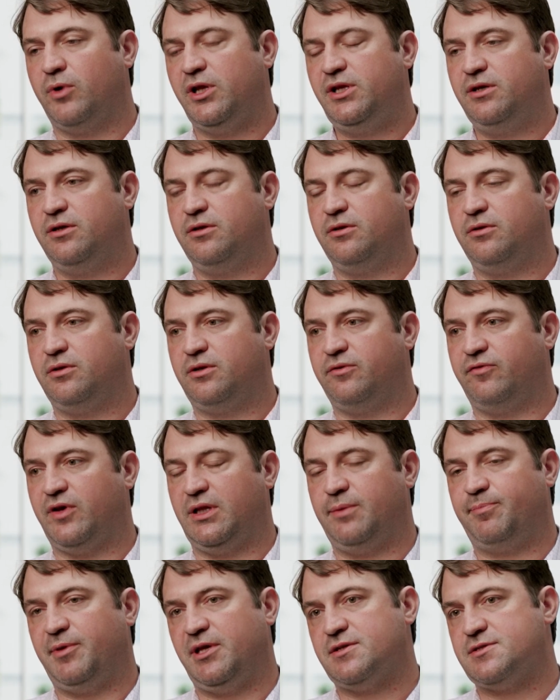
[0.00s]
When you're
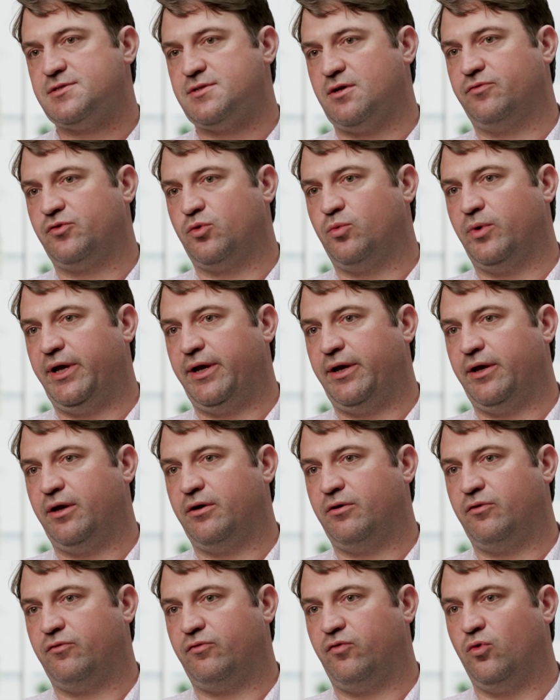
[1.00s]
developing software
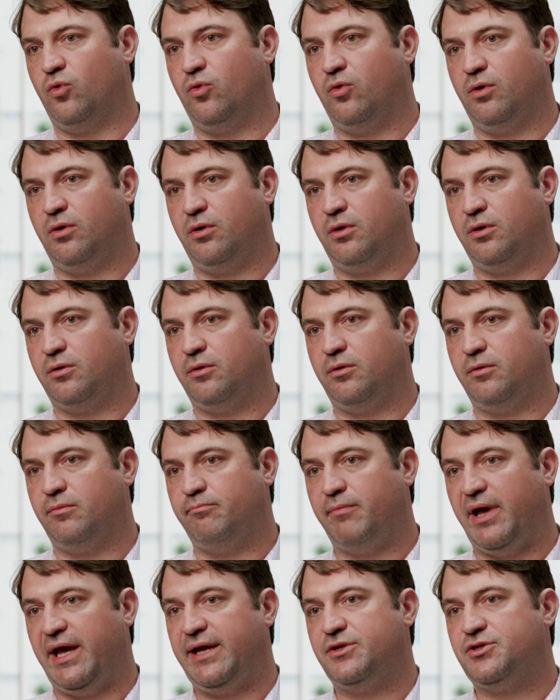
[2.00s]
for
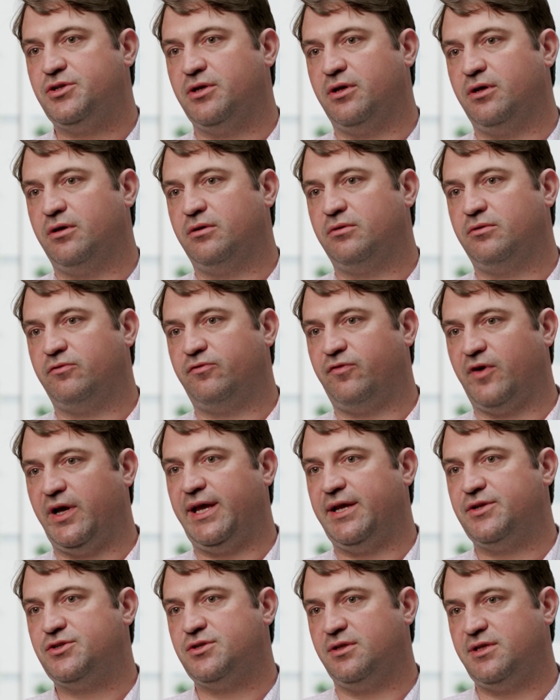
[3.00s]
major
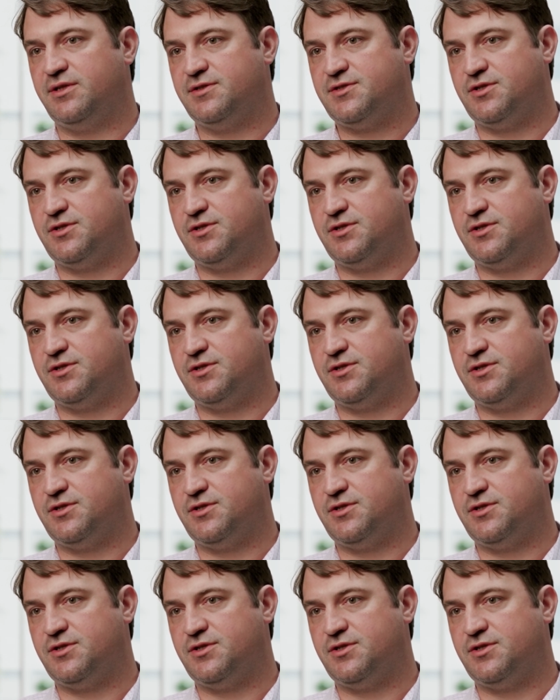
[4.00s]
financial